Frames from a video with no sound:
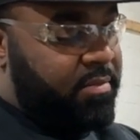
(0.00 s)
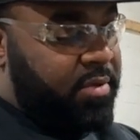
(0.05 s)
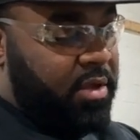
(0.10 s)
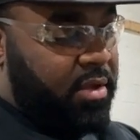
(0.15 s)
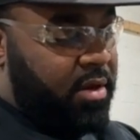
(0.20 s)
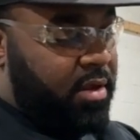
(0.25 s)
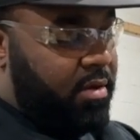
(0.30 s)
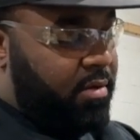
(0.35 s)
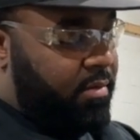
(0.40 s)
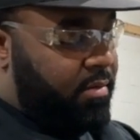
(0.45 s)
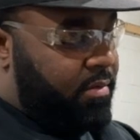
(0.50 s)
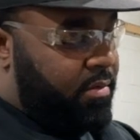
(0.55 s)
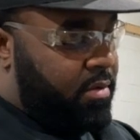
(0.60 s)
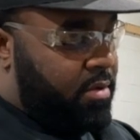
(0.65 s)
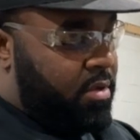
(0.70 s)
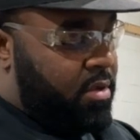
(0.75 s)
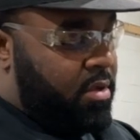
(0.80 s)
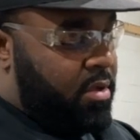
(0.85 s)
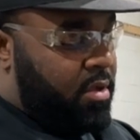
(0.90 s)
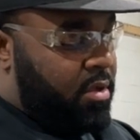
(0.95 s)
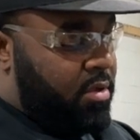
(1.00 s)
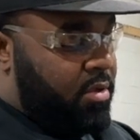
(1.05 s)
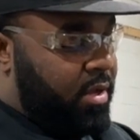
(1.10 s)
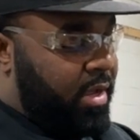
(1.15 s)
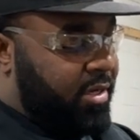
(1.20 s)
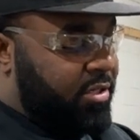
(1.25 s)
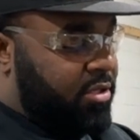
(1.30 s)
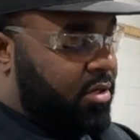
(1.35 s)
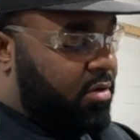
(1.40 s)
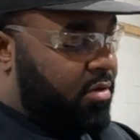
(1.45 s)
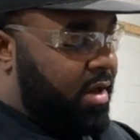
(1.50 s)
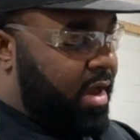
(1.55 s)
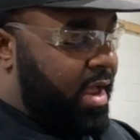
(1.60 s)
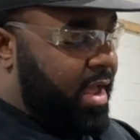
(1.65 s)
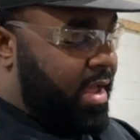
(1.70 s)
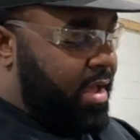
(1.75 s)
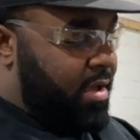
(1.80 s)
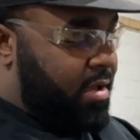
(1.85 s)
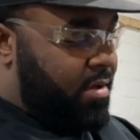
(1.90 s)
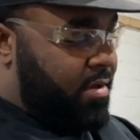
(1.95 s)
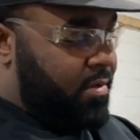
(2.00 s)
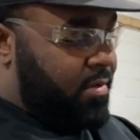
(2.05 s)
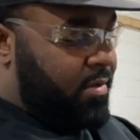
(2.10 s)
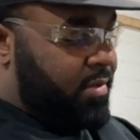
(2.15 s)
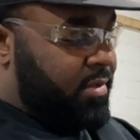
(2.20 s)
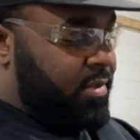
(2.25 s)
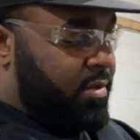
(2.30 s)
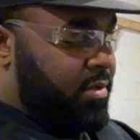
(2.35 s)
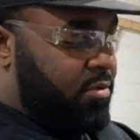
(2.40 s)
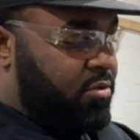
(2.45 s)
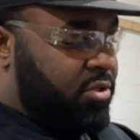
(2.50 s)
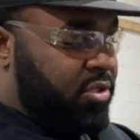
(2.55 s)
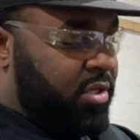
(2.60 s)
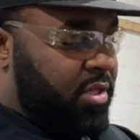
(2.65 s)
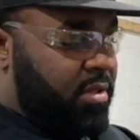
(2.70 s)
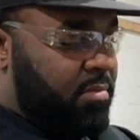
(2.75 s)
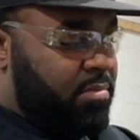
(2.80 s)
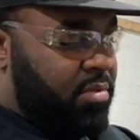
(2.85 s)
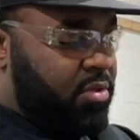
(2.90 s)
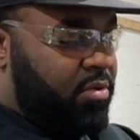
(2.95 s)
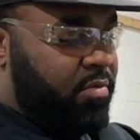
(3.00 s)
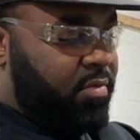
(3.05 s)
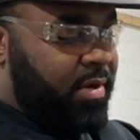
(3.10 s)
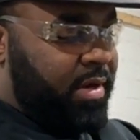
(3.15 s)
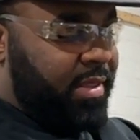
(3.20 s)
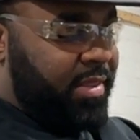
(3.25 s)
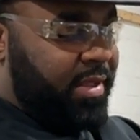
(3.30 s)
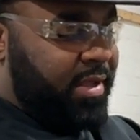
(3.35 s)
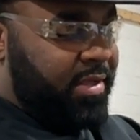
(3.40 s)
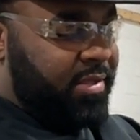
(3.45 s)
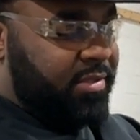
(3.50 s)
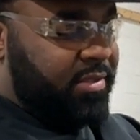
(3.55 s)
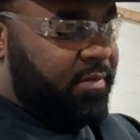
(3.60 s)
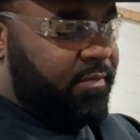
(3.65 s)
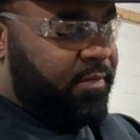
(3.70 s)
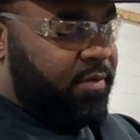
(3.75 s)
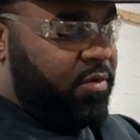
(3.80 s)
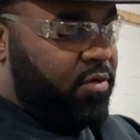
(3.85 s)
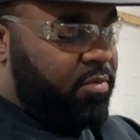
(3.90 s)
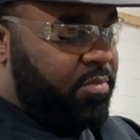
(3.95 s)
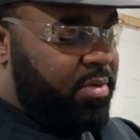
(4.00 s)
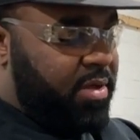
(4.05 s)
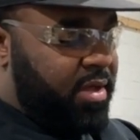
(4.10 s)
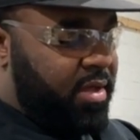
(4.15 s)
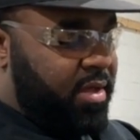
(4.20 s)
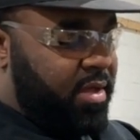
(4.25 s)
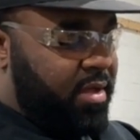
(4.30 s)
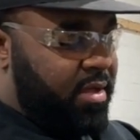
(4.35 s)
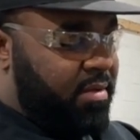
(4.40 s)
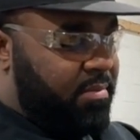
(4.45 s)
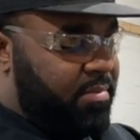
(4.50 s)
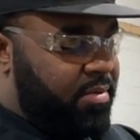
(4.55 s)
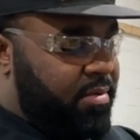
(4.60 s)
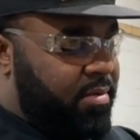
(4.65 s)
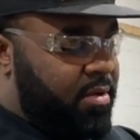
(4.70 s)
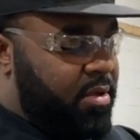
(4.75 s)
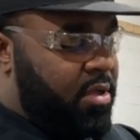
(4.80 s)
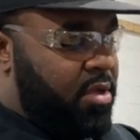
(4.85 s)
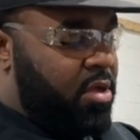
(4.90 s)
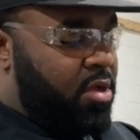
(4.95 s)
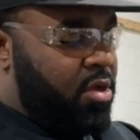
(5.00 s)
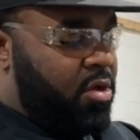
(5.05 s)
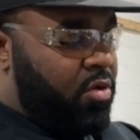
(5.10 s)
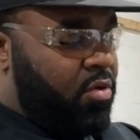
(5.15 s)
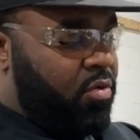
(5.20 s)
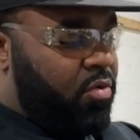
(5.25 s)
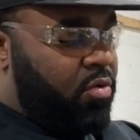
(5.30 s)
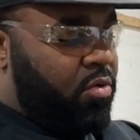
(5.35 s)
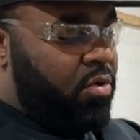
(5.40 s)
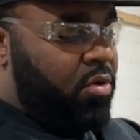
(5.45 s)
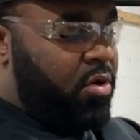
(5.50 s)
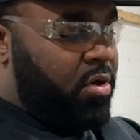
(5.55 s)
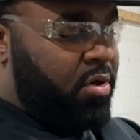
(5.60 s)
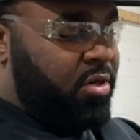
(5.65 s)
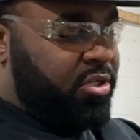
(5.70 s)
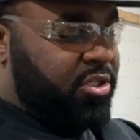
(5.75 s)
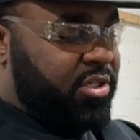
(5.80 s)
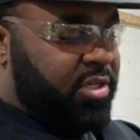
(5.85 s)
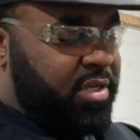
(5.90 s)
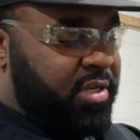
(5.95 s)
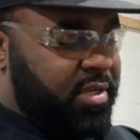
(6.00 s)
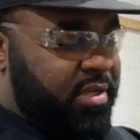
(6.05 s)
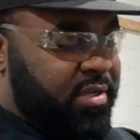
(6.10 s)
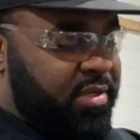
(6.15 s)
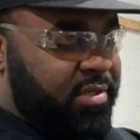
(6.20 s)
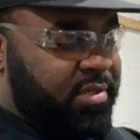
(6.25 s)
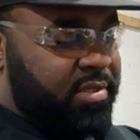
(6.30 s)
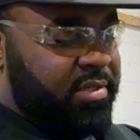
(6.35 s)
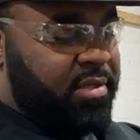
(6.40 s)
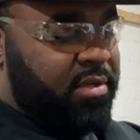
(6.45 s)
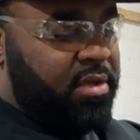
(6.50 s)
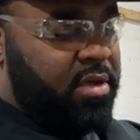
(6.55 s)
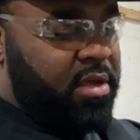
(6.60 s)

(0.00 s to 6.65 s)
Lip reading: You know, you got your grounds. Usually the blue one I think is the fuel pump. Orange is